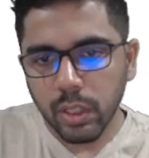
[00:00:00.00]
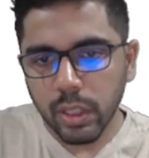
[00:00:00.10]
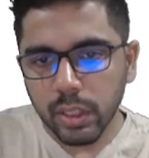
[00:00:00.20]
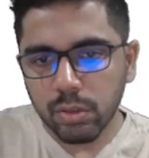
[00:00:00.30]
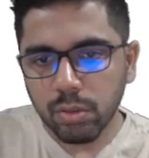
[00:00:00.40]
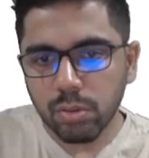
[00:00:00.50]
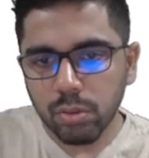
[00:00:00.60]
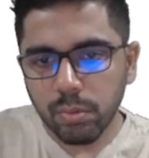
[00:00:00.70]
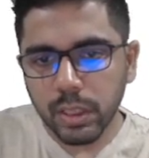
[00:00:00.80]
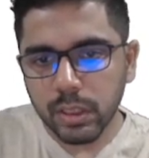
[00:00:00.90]
into 2
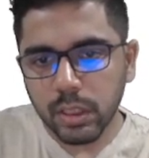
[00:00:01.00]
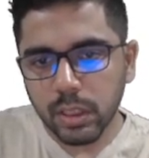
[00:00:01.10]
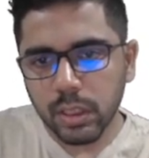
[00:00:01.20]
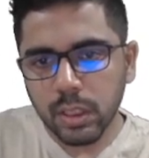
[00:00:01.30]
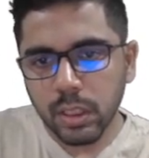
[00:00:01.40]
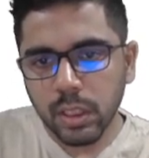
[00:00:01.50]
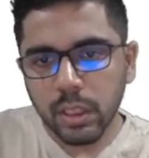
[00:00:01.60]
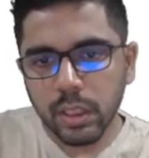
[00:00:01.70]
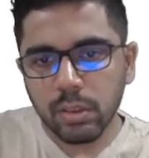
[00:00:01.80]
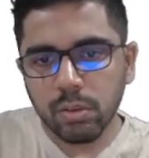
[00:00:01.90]
by 3
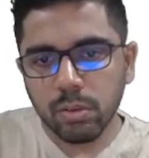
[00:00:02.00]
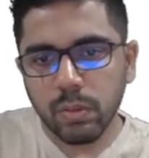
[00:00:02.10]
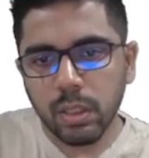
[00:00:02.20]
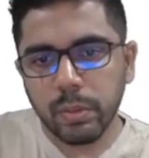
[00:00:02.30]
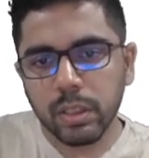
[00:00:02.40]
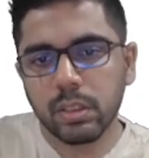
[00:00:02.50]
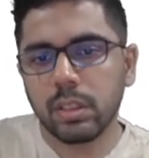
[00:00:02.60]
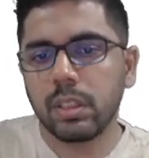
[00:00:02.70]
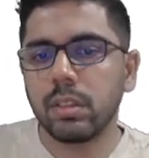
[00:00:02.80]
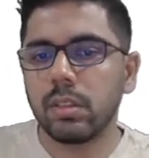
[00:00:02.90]
into 12 by
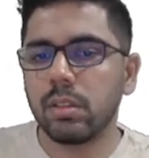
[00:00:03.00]
13.